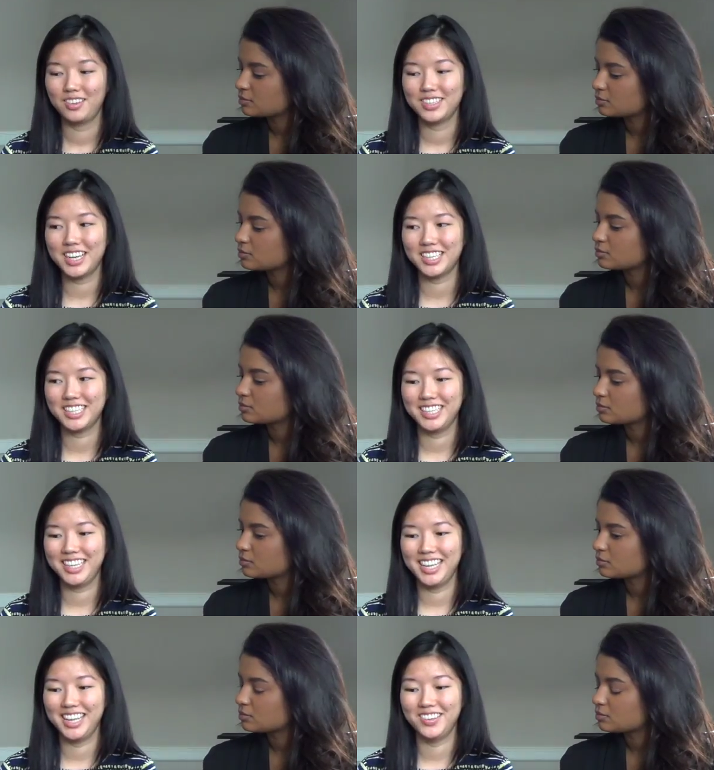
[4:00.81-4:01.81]
Speaker 1: it was
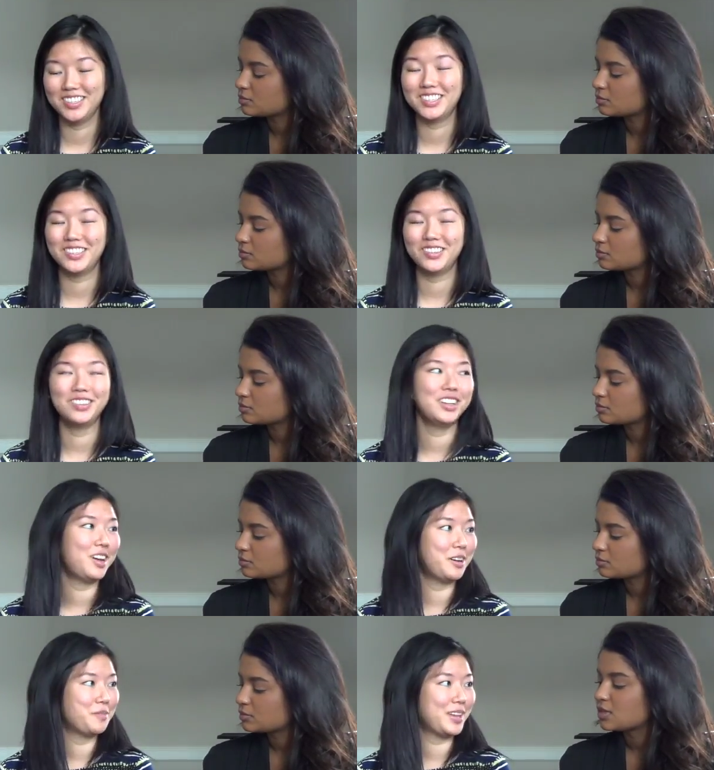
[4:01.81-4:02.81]
actually it was so
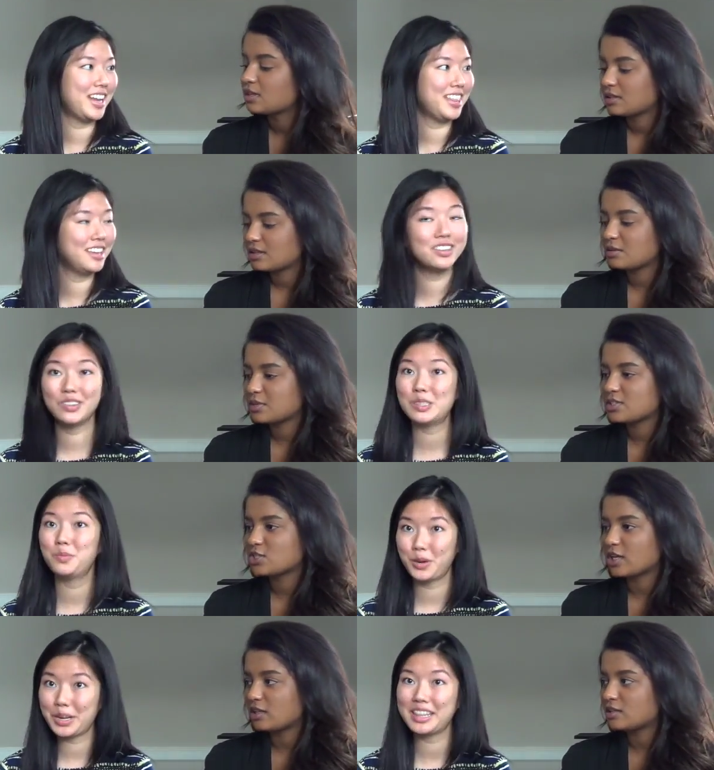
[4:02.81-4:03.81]
long that I think it, it was, was
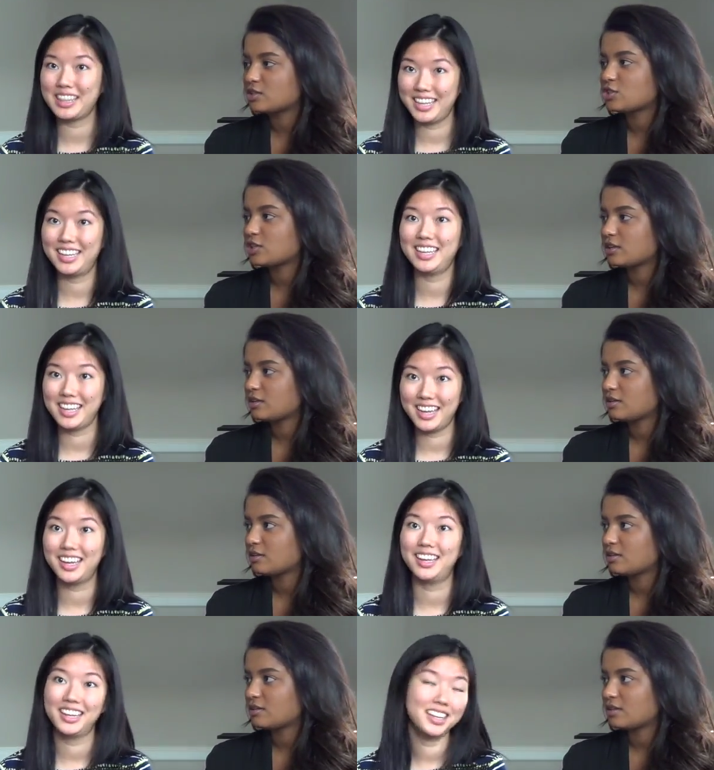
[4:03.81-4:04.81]
challenging.
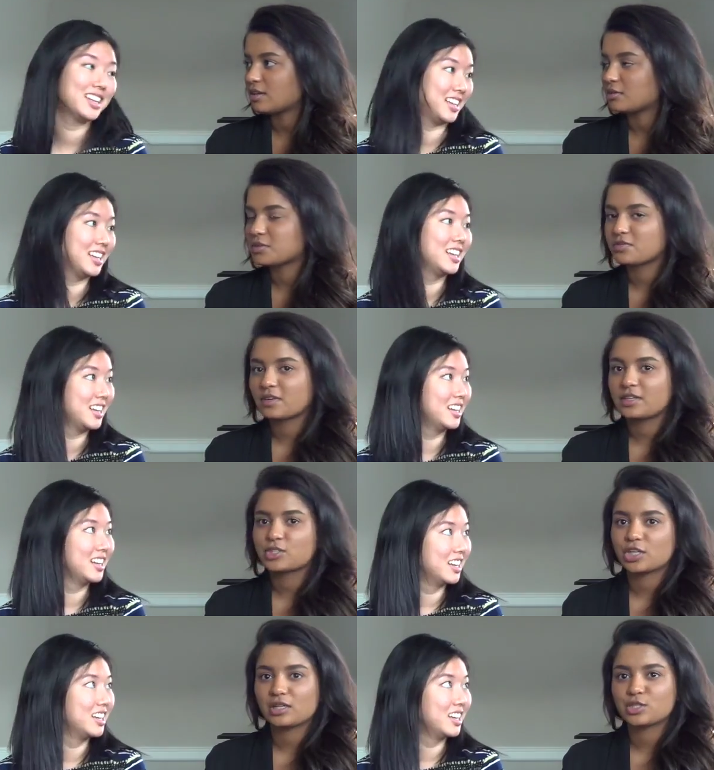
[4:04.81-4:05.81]
Yeah. yeah,
Speaker 2: it was very
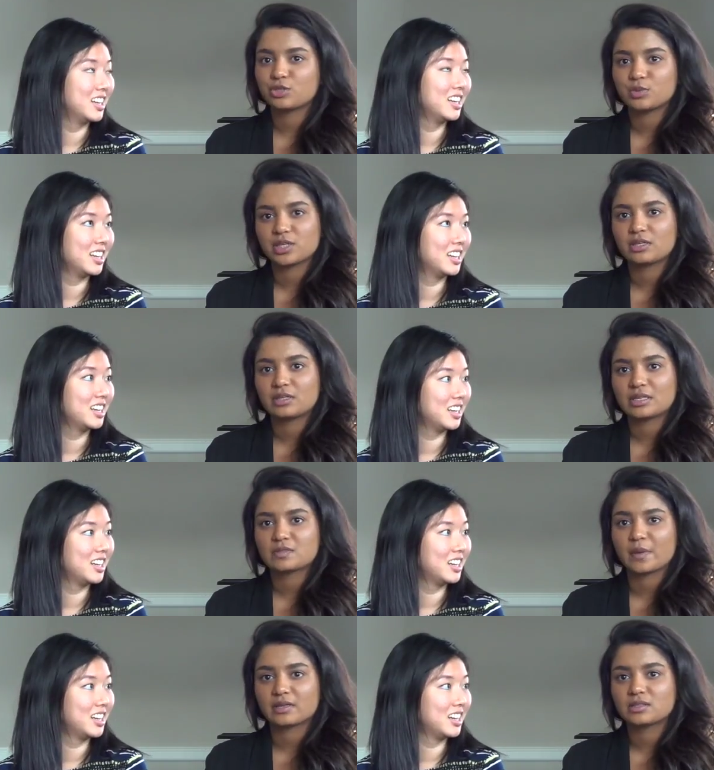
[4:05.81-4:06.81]
challenging, which I didn't
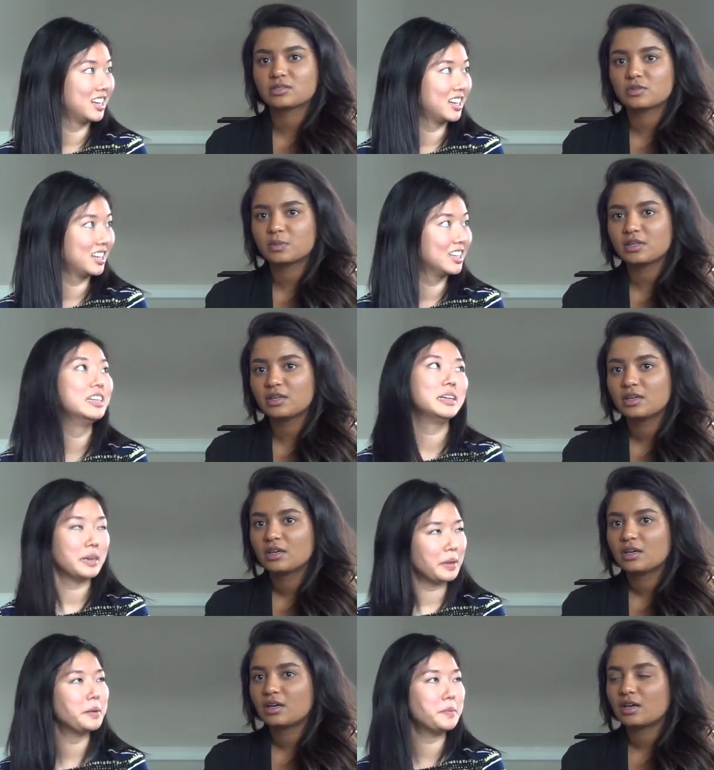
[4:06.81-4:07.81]
expect it to be.
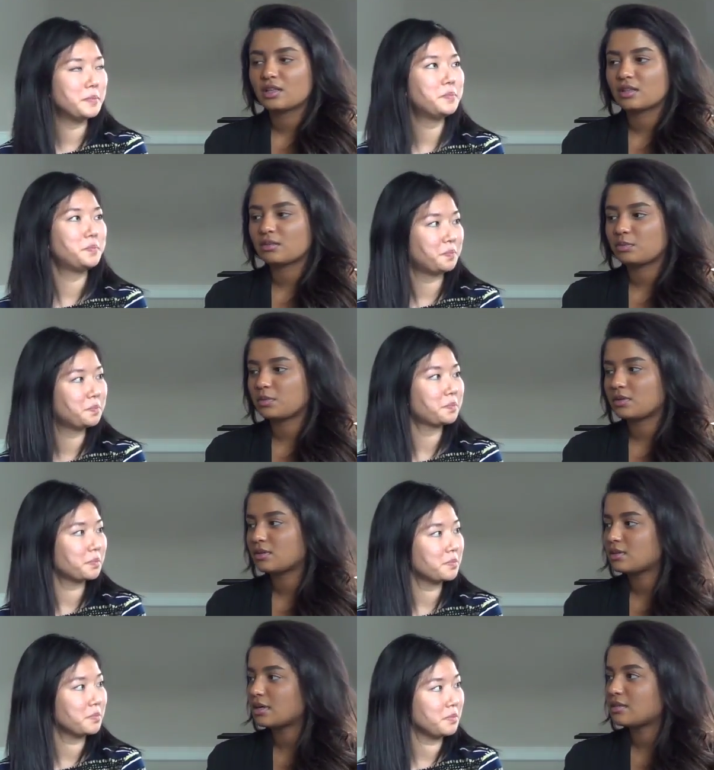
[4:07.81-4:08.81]
And we,
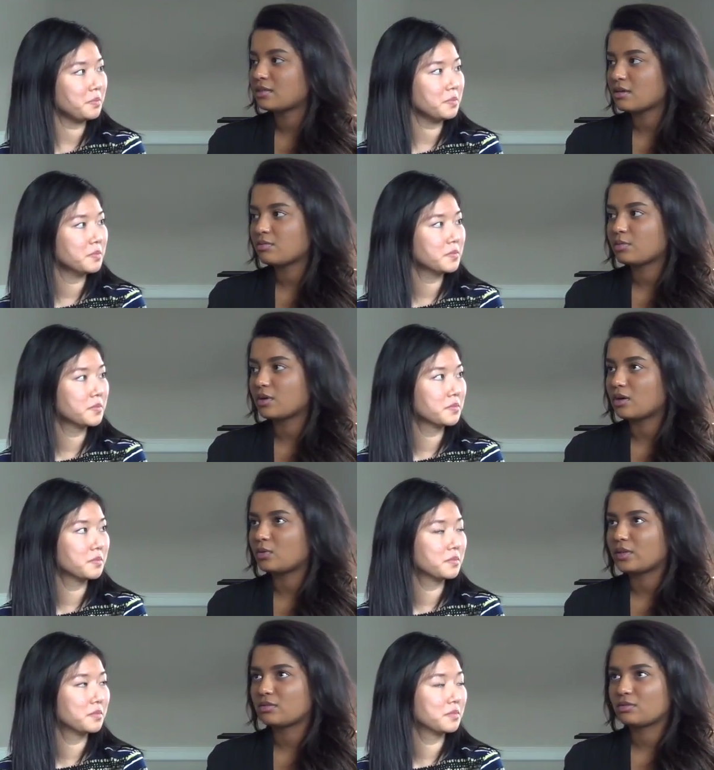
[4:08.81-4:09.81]
there, I think we all
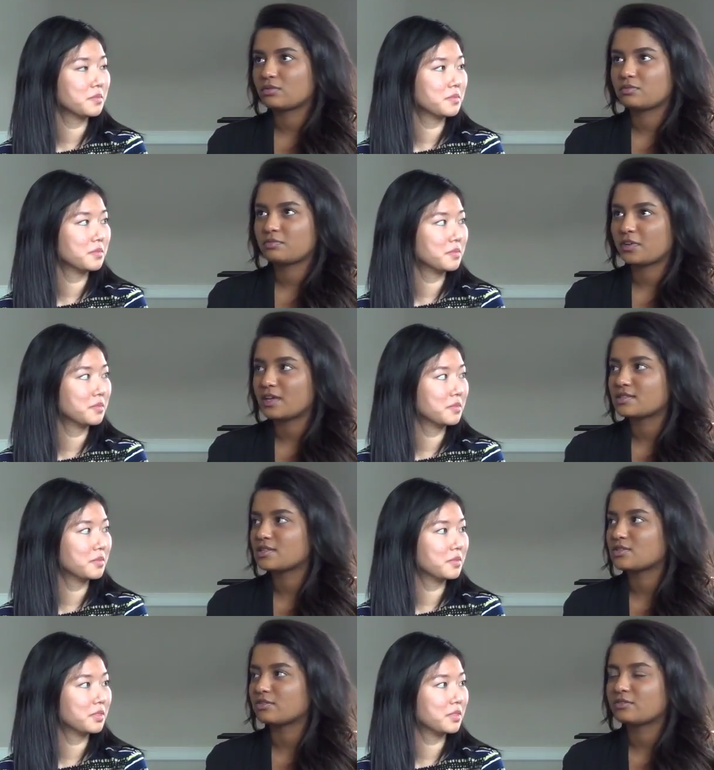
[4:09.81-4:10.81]
went through
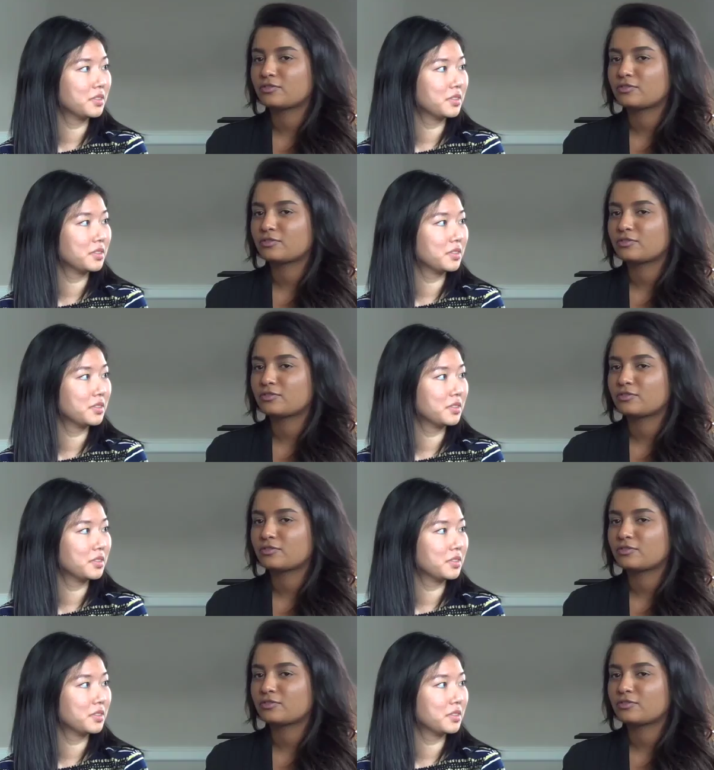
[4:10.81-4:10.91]
phases of